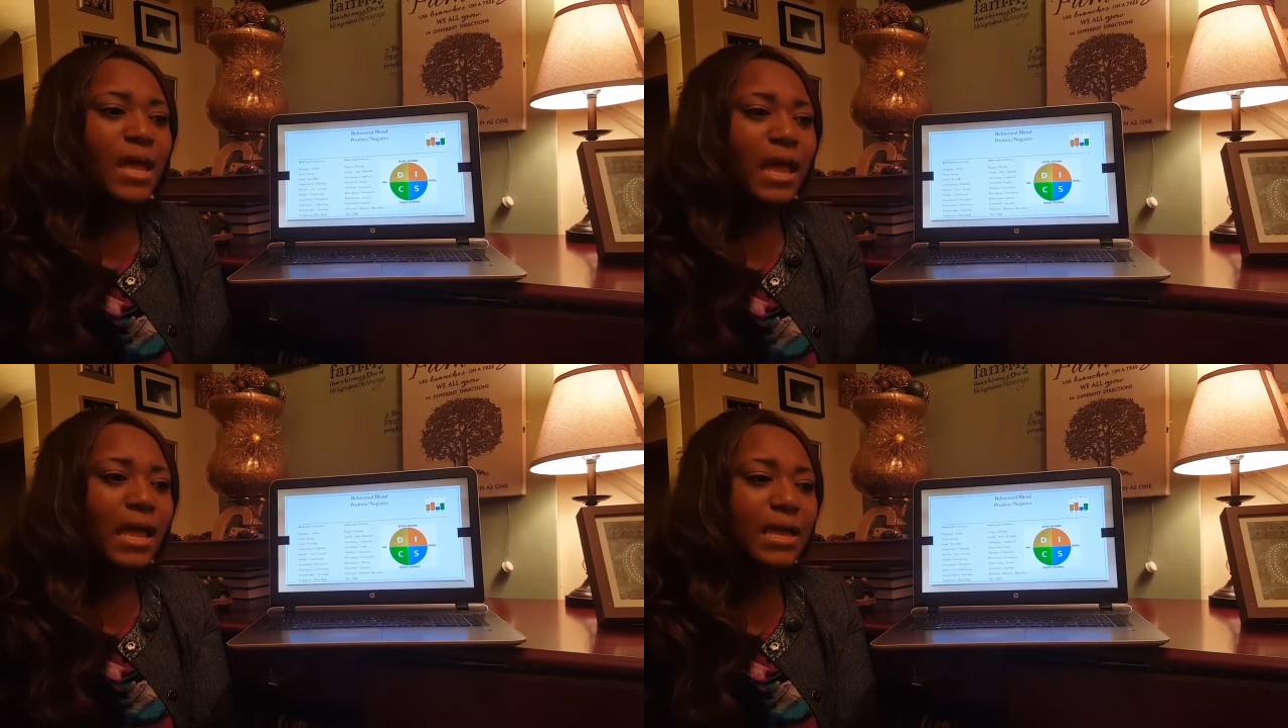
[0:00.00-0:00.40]

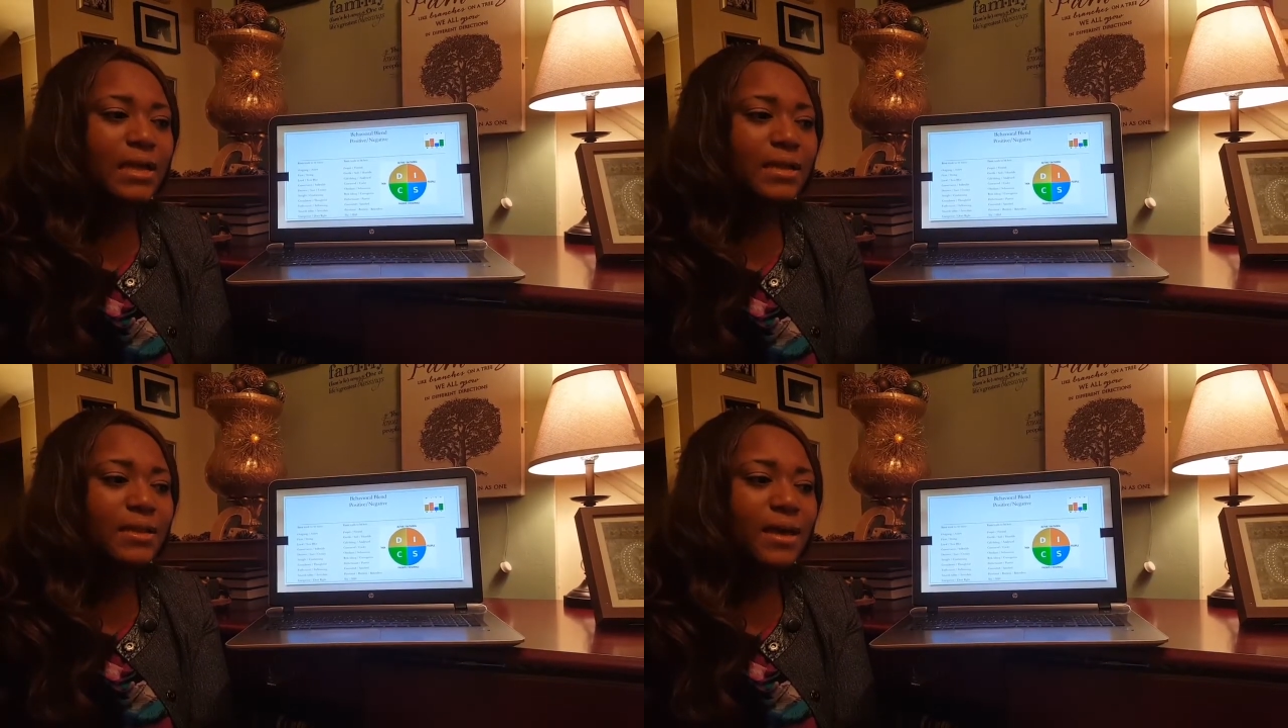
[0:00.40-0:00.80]

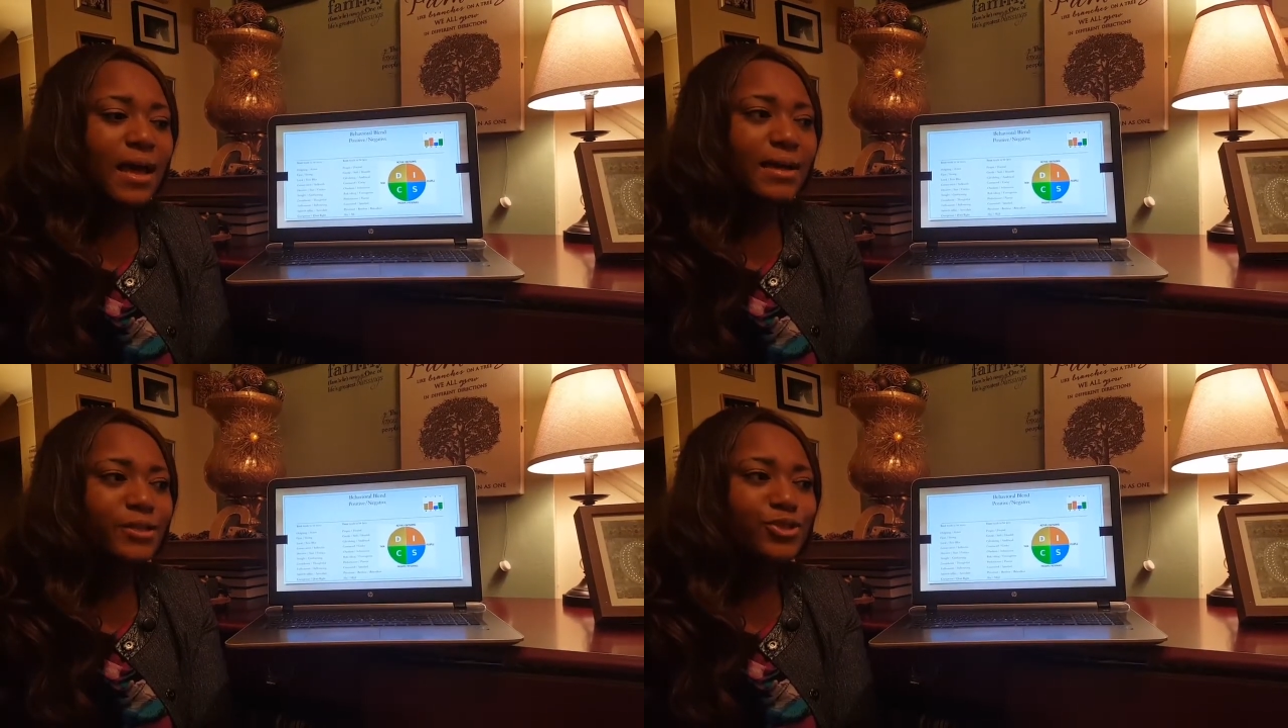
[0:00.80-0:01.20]
and
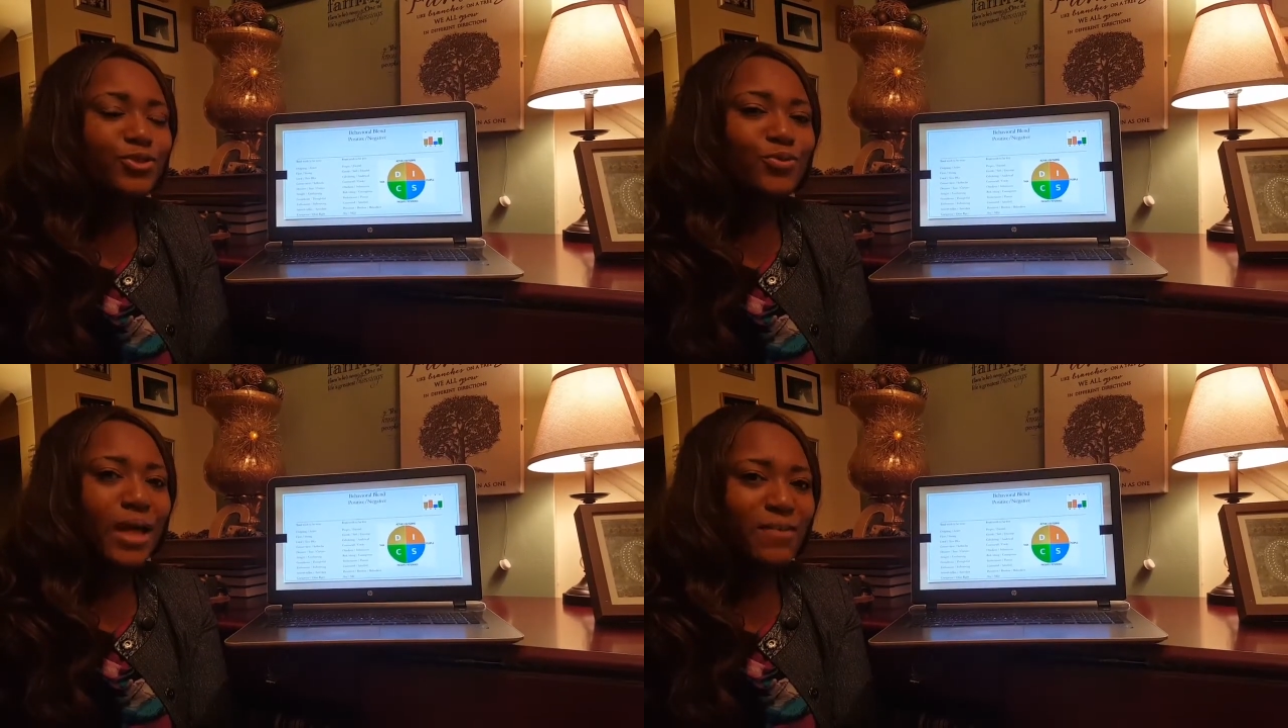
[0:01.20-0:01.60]
I
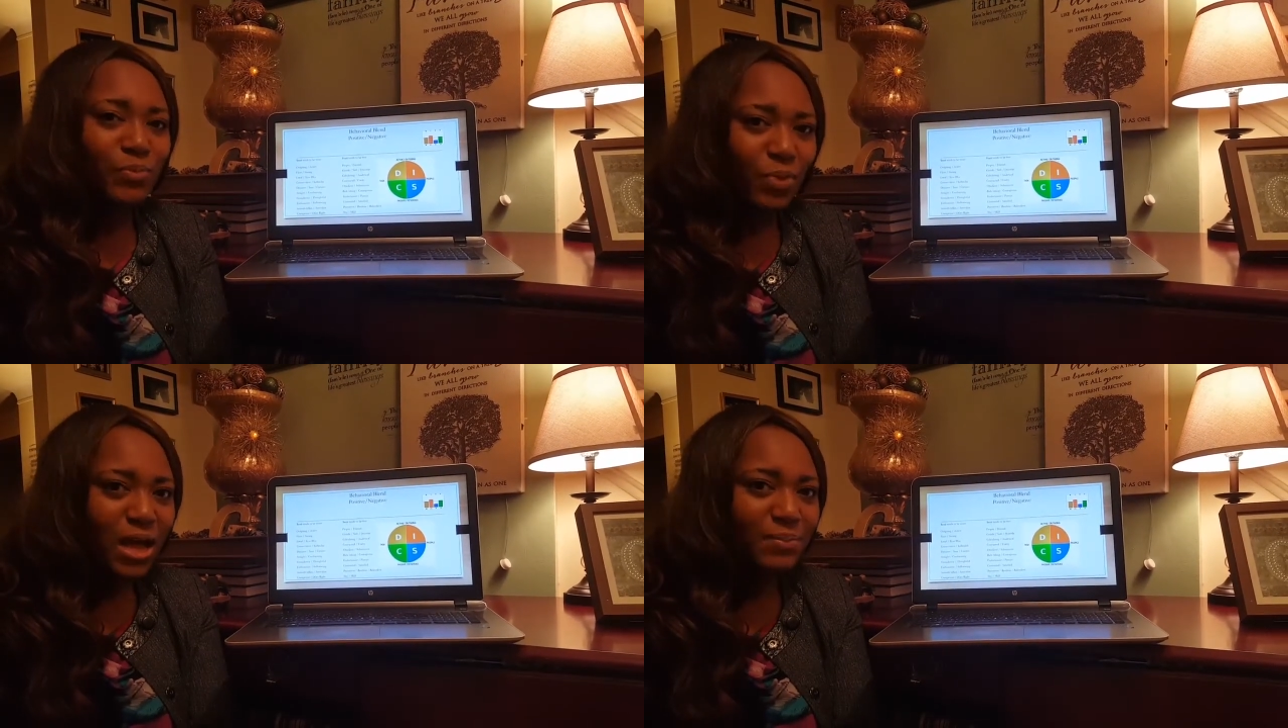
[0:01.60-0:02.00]
do have a
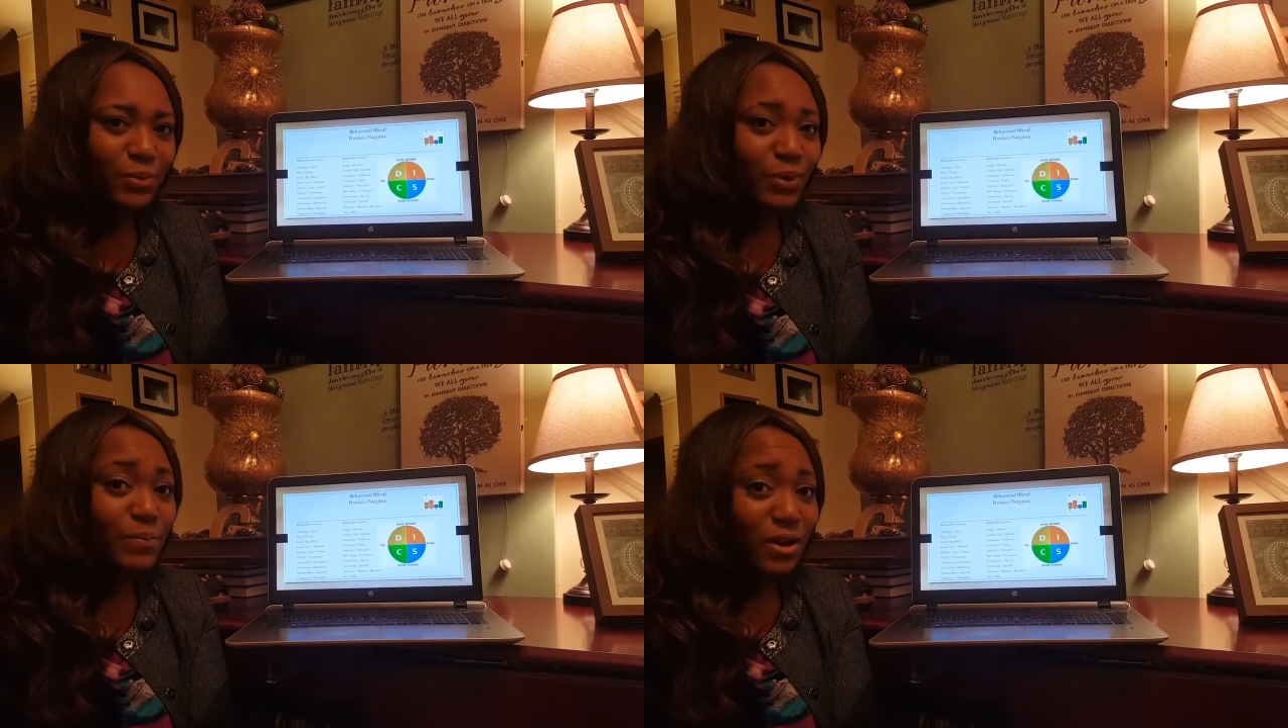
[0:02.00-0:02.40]

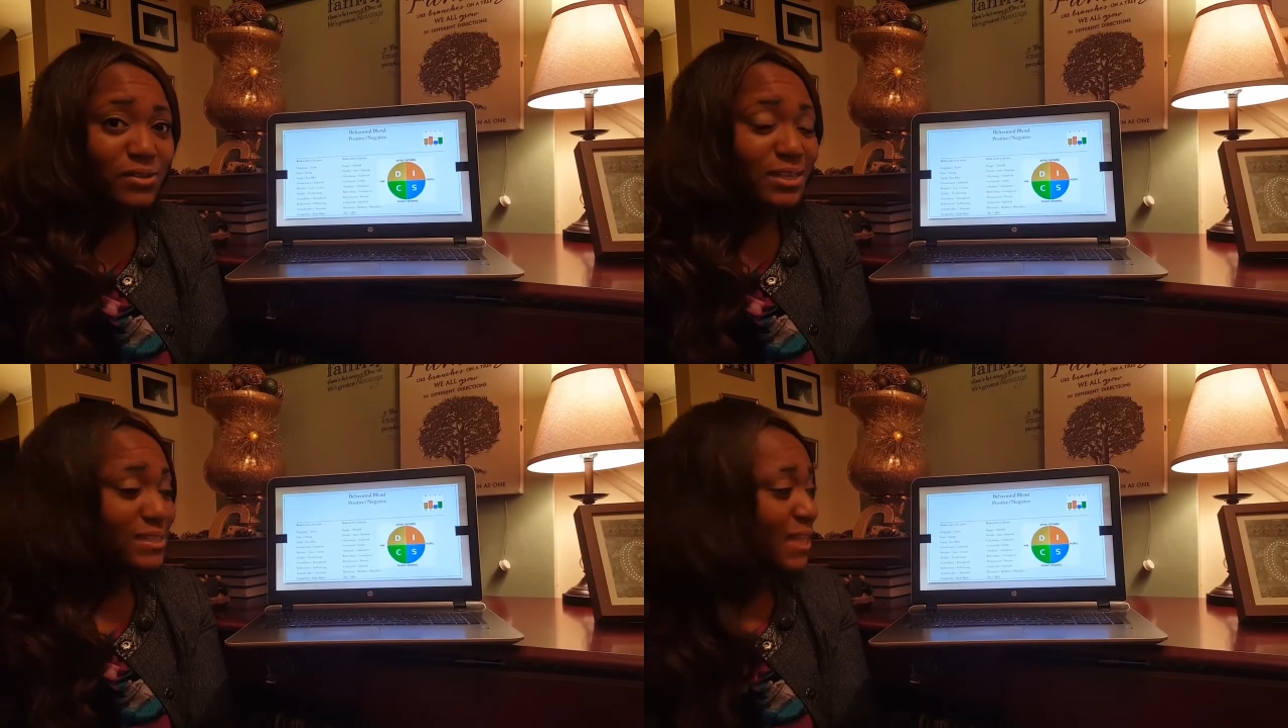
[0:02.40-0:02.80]
problem with
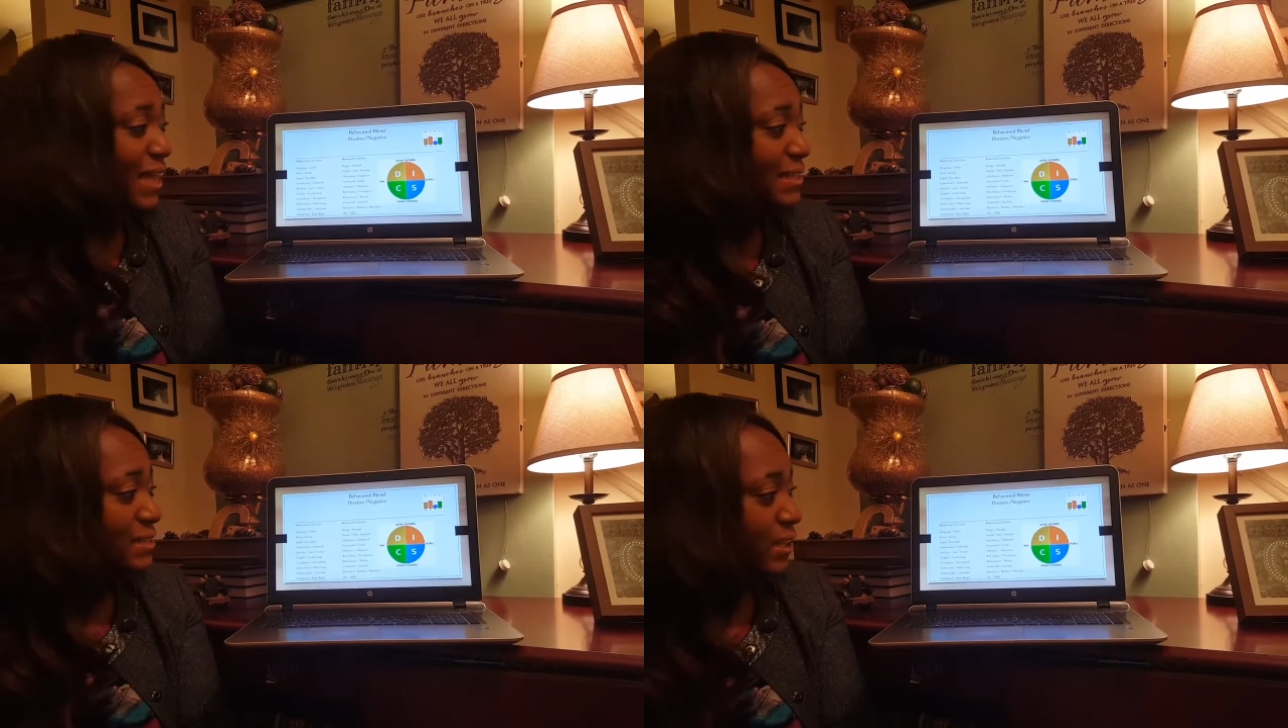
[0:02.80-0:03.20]

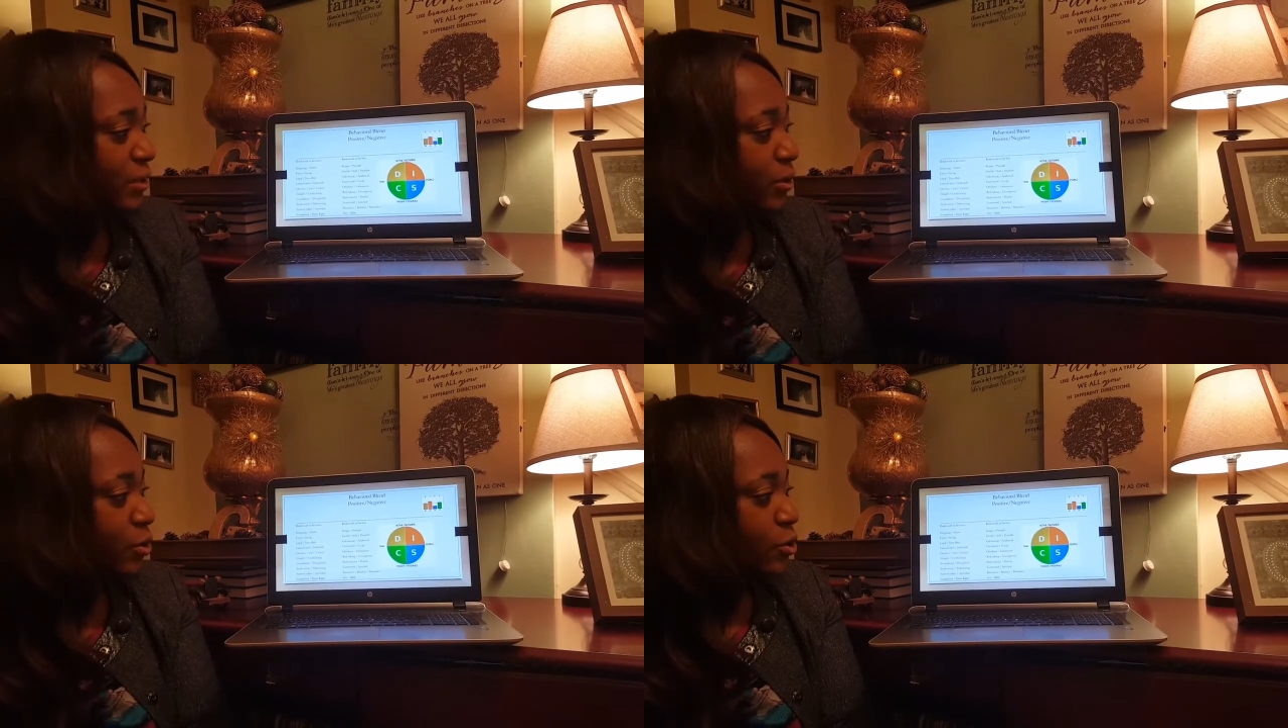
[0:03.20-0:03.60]
multitasking.